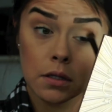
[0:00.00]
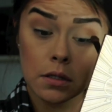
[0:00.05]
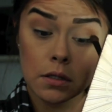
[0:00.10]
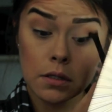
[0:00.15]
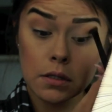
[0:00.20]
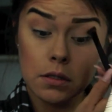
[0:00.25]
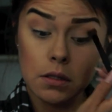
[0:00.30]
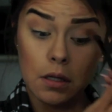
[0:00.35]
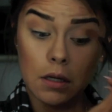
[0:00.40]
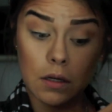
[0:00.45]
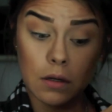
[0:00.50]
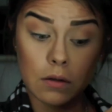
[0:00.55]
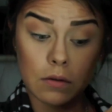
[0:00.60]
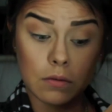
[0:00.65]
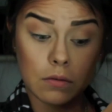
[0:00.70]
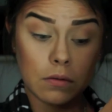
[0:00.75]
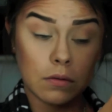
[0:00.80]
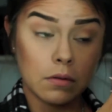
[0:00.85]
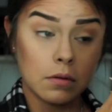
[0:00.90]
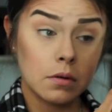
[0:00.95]
So
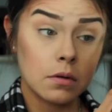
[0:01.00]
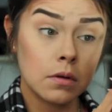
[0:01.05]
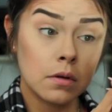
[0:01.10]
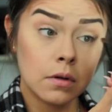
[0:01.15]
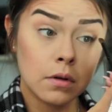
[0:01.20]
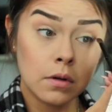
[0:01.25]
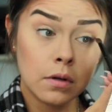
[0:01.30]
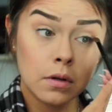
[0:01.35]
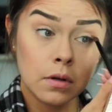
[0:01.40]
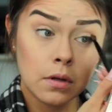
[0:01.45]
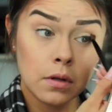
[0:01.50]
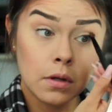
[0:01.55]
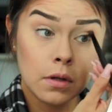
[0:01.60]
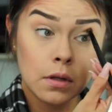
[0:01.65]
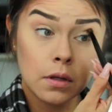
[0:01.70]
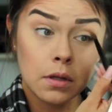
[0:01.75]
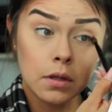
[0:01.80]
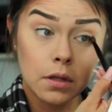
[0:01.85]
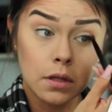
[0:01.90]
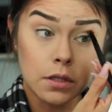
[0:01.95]

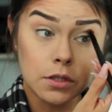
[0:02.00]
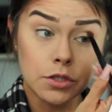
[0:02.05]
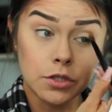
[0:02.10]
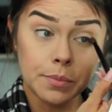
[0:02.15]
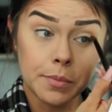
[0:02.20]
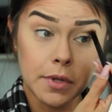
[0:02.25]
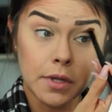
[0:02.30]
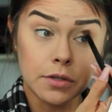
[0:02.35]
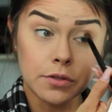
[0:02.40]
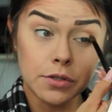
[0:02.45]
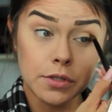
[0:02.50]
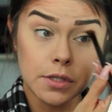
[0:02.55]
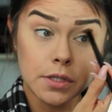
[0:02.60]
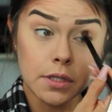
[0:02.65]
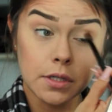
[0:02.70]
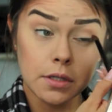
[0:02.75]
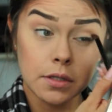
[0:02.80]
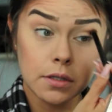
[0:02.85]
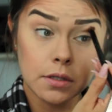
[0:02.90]
this should be interesting.